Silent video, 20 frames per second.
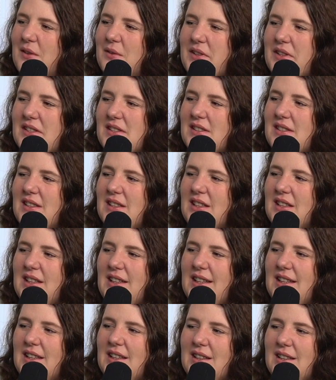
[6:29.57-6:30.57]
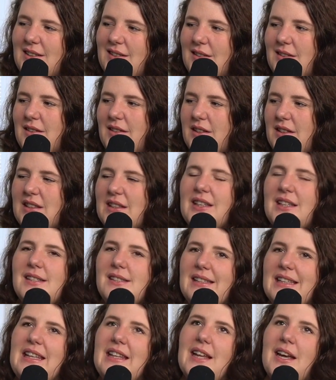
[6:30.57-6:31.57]
He wasn't like... Didn't
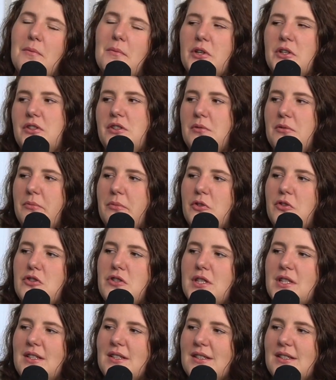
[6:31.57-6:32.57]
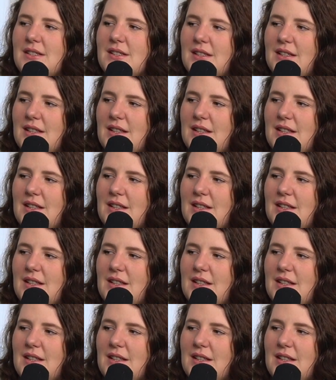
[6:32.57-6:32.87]
see that much, to be honest.